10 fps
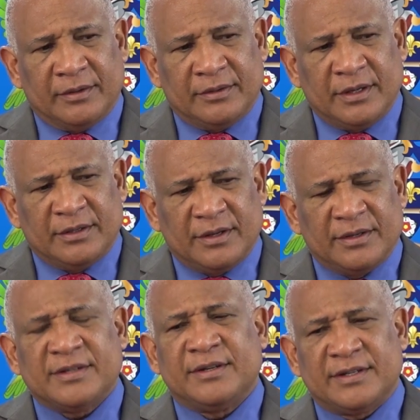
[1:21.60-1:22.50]

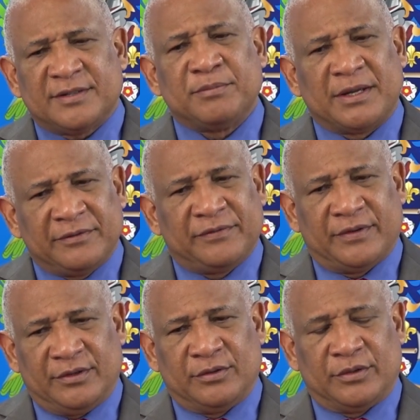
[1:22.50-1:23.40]
this
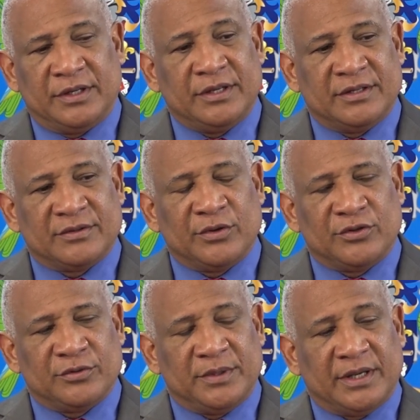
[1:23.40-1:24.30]
month, you know, is
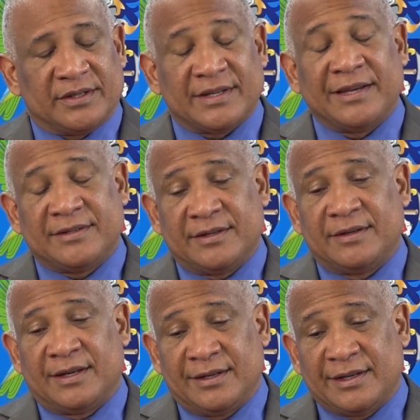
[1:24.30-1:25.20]
going to be
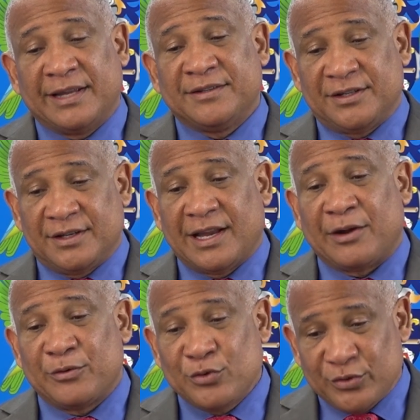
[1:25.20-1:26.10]
exciting, and it ends in La
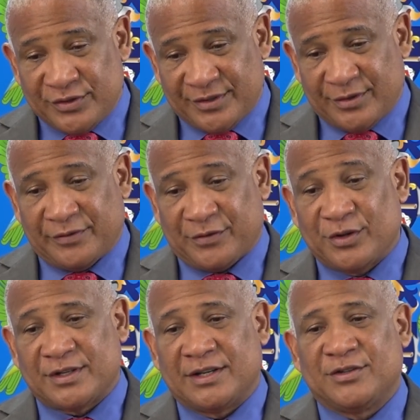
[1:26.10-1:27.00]
Rose, of
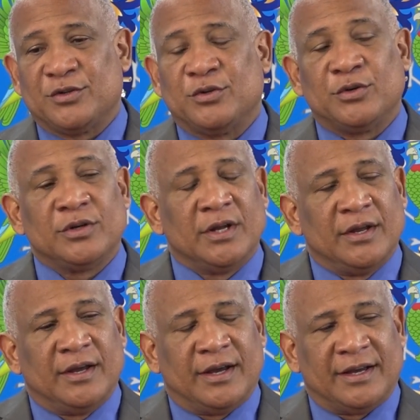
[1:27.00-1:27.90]
course, as yeah. you know,
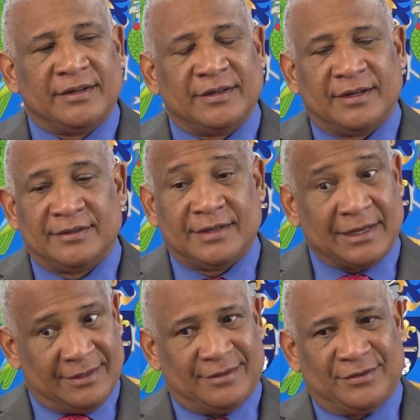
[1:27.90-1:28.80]
and and
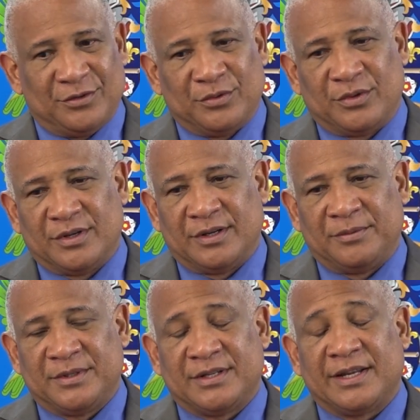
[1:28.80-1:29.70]
that too
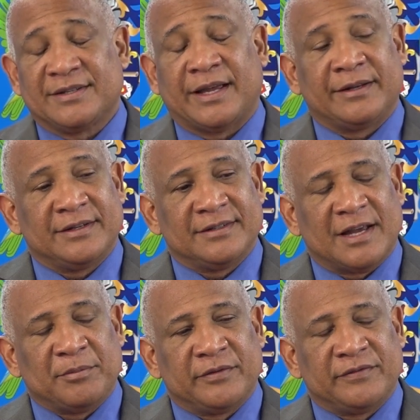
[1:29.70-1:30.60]
um, is an exciting
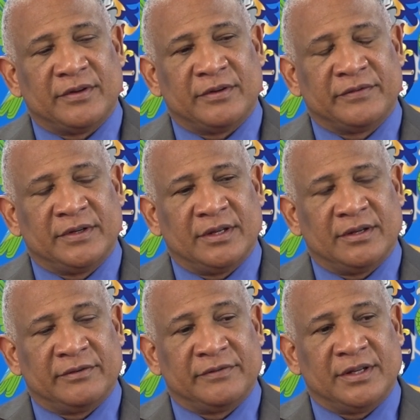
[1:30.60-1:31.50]
time of, of the
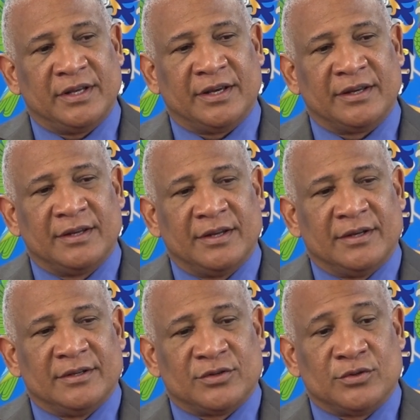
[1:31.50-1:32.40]
of the year.
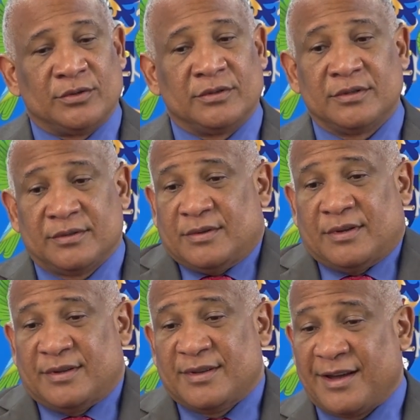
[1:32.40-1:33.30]
So,
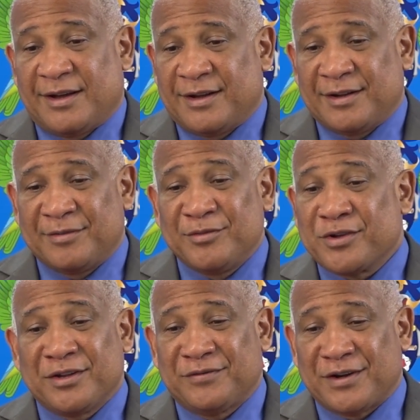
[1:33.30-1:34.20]
yeah, I, am
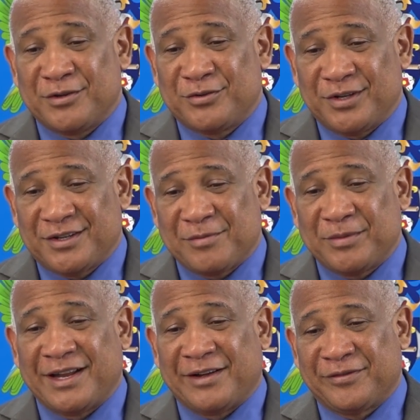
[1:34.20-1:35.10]
looking forward to it.
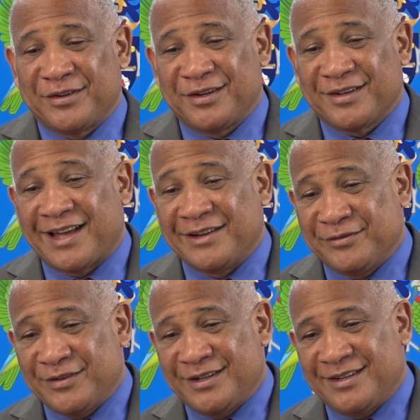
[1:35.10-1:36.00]
Coming after
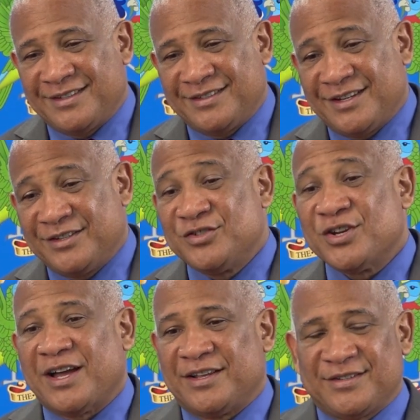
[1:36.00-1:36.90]
Carnival and, and
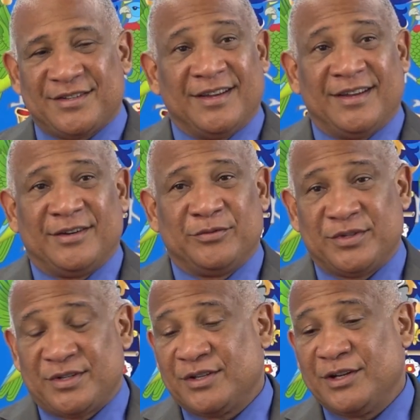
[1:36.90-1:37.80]
Jazz, we're
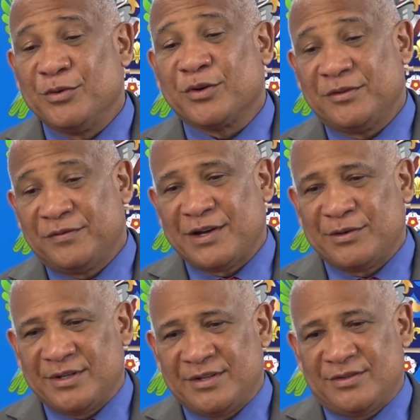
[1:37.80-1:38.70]
certainly looking
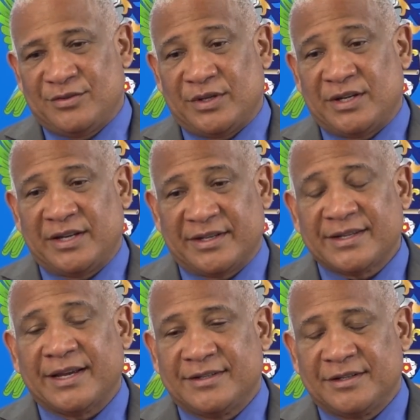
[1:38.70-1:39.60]
forward to another
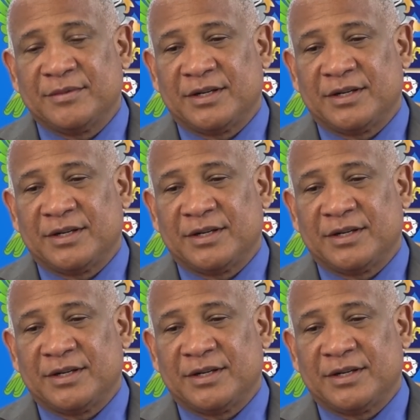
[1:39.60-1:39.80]
exciting